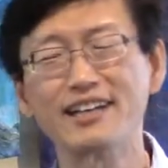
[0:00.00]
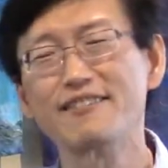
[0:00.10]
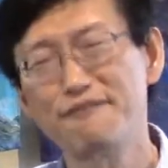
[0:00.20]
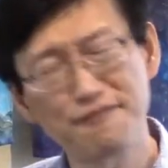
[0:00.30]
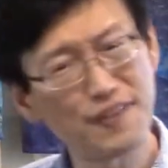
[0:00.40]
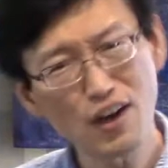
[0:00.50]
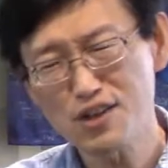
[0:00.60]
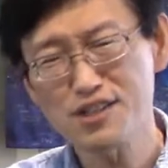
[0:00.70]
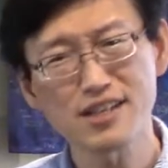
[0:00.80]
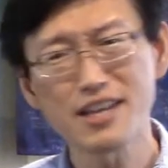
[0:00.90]

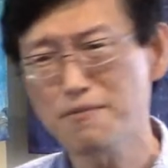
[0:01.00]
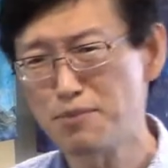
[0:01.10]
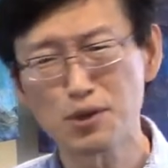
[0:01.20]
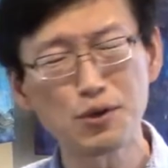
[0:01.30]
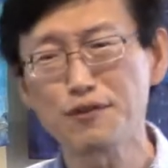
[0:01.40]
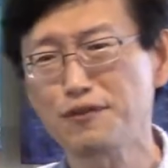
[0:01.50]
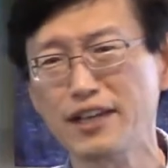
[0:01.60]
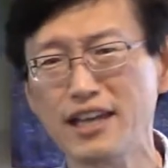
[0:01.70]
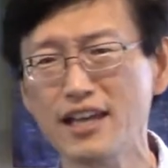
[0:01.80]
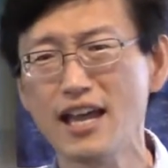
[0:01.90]
fiercely,
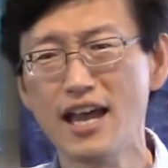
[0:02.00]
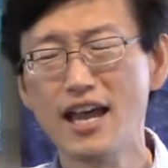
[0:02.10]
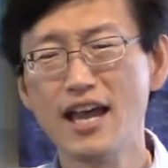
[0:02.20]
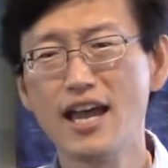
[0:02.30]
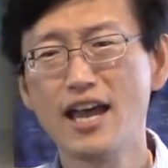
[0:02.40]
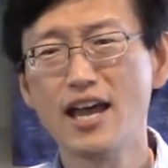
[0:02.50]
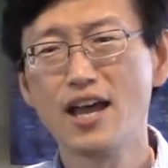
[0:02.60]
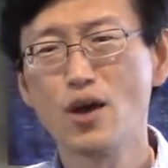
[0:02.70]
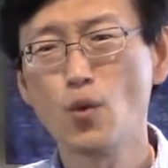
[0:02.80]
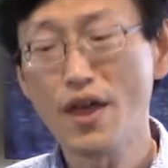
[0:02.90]
beautifully,
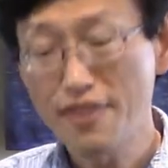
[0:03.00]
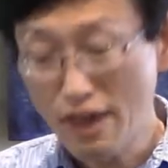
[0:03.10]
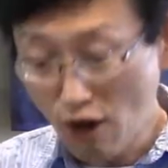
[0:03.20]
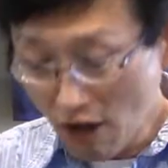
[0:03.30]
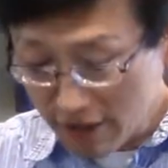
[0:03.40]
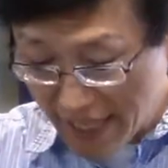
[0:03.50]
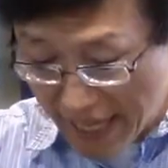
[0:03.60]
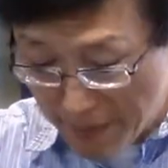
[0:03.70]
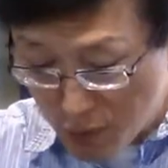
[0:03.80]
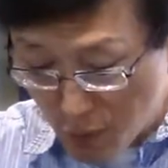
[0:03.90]
when they all
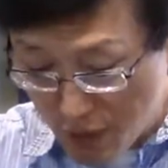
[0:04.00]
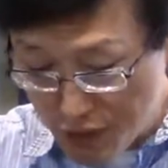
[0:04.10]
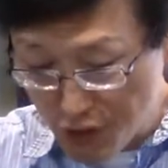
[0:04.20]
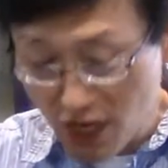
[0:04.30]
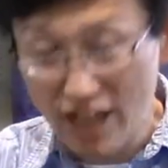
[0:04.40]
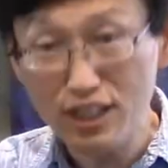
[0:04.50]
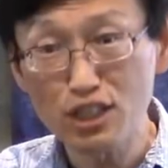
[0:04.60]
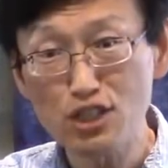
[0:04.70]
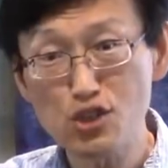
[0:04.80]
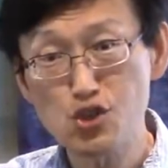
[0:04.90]
came to a
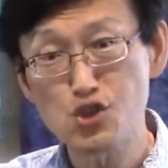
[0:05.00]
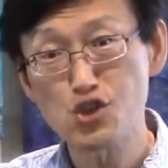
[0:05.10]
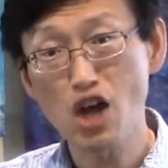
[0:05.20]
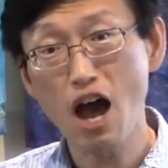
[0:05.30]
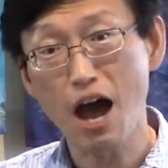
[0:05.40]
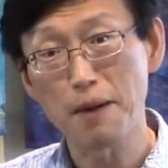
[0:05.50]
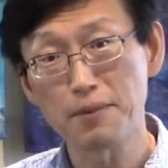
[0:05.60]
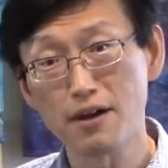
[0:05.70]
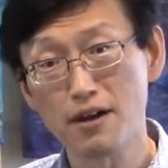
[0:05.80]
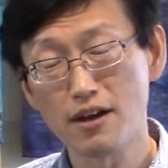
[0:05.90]
sudden
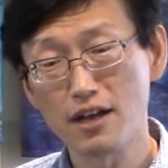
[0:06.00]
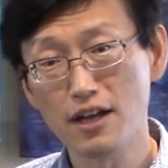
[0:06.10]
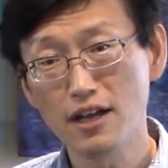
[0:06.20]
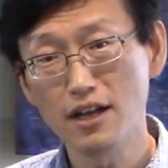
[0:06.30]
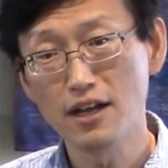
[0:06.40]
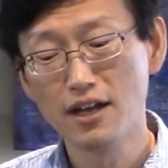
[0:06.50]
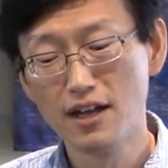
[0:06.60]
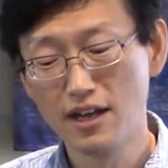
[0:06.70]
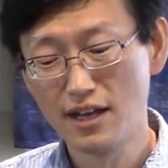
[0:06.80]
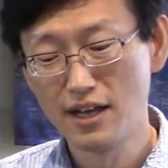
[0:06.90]
stop.
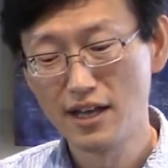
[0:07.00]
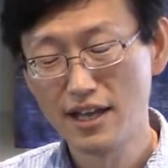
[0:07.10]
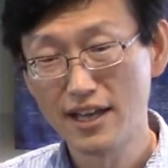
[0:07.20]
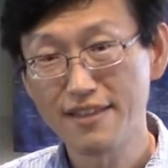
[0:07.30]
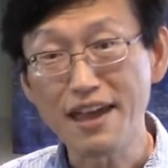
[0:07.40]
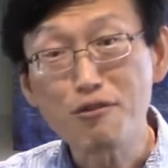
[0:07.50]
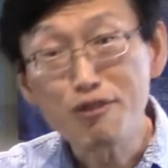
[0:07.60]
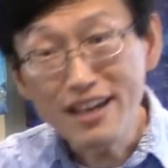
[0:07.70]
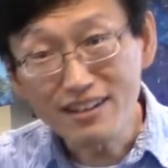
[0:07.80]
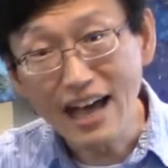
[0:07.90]
They
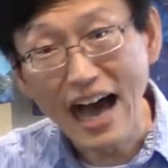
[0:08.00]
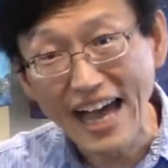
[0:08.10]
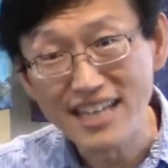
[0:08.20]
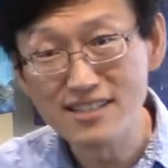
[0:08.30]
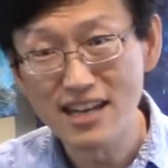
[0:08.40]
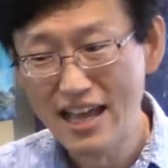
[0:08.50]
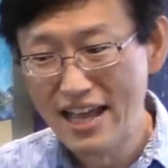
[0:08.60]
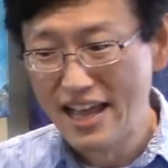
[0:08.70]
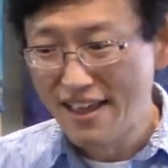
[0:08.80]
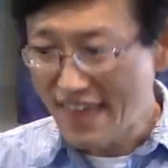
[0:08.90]
realized
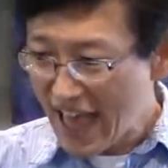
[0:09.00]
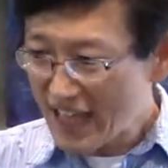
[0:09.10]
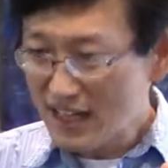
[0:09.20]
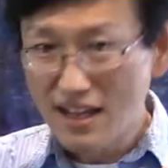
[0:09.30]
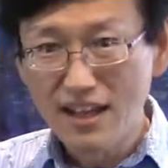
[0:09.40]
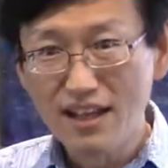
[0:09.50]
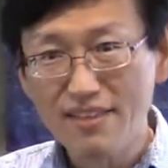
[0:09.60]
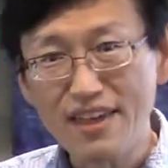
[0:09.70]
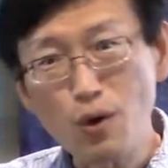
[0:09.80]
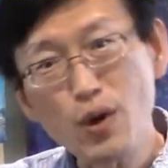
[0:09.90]
that
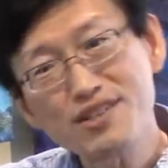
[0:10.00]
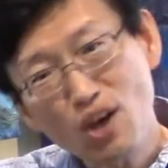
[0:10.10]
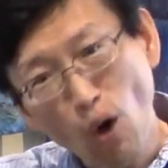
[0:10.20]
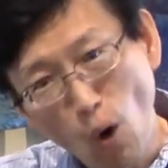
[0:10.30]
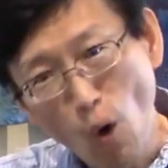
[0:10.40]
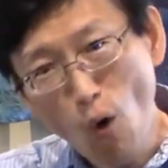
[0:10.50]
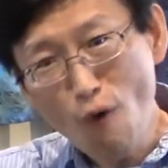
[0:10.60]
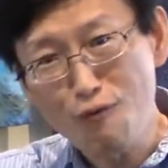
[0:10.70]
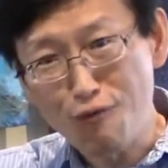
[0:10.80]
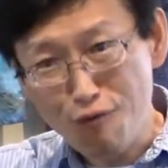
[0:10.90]
there was a whole
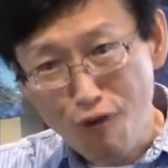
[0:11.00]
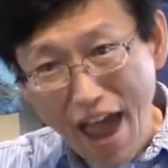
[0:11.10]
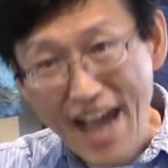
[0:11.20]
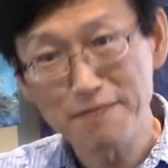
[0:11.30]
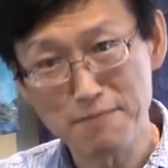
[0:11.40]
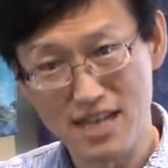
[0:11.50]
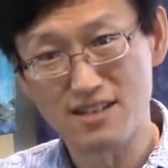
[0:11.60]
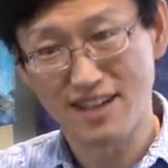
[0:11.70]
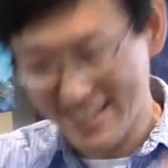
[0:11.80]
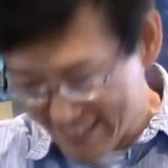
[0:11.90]

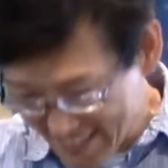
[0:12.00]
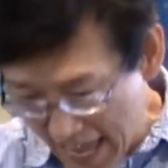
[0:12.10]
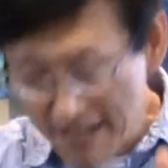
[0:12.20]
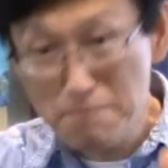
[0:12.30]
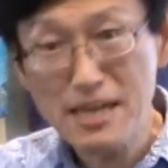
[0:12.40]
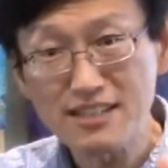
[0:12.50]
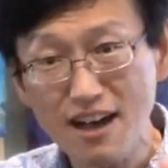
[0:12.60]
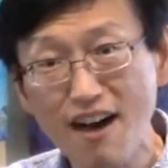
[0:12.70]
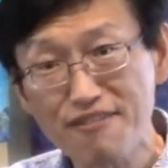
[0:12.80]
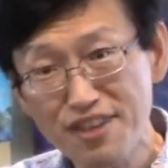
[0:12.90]
fragment, a segment
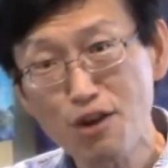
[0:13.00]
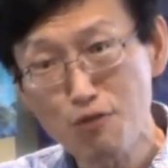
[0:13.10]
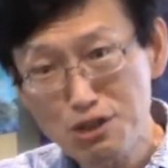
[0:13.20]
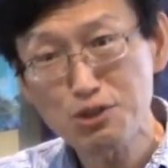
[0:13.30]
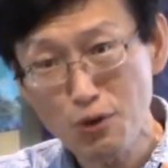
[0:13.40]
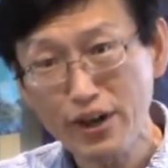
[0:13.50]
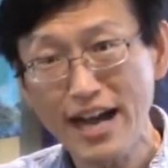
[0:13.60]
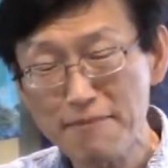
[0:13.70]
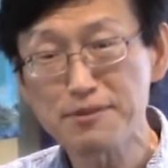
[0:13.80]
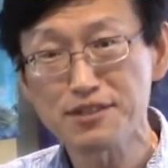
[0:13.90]
of the original
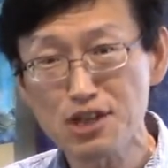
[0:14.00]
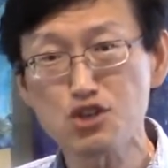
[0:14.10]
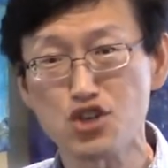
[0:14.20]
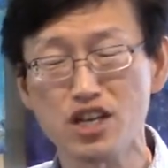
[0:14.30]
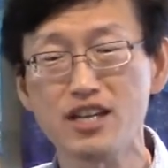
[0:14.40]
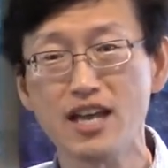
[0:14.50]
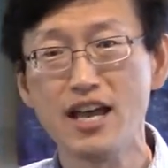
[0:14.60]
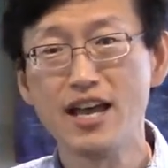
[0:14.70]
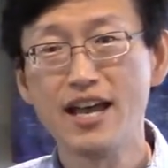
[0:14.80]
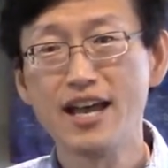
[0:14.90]

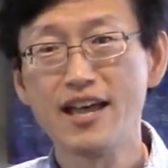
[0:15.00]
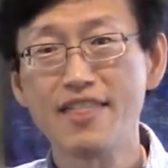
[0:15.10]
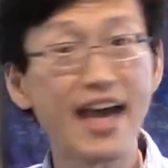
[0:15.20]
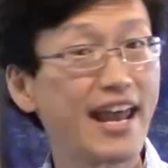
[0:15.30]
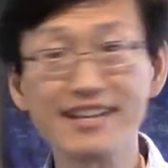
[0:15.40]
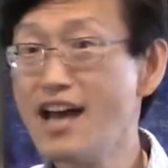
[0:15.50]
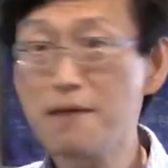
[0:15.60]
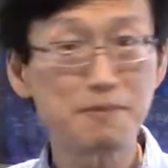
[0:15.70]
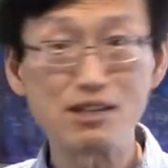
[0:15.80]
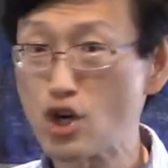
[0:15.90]
composition that had
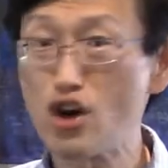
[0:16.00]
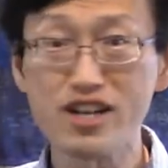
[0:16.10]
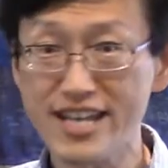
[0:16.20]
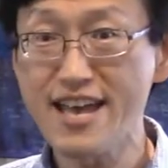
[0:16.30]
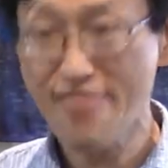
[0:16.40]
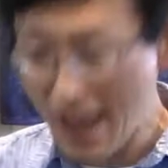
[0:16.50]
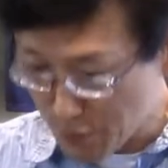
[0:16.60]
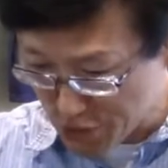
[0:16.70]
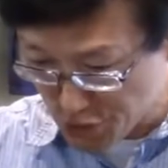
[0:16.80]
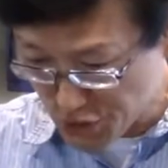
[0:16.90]
not been turned in, that
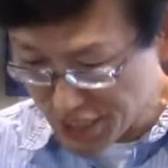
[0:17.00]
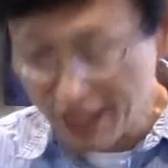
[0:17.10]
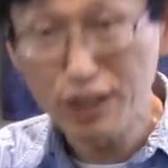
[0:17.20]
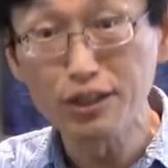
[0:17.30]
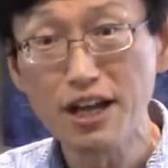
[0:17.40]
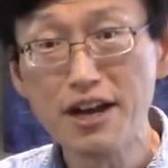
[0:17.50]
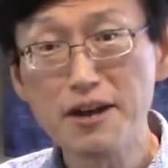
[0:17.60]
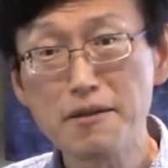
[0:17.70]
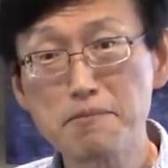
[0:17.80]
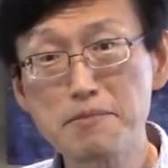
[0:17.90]
was
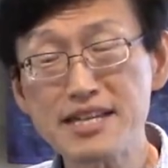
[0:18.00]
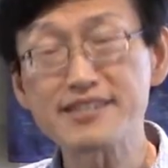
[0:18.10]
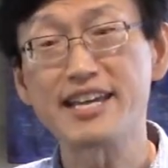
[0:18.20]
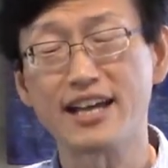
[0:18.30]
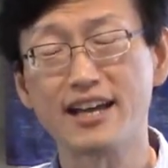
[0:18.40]
still missing.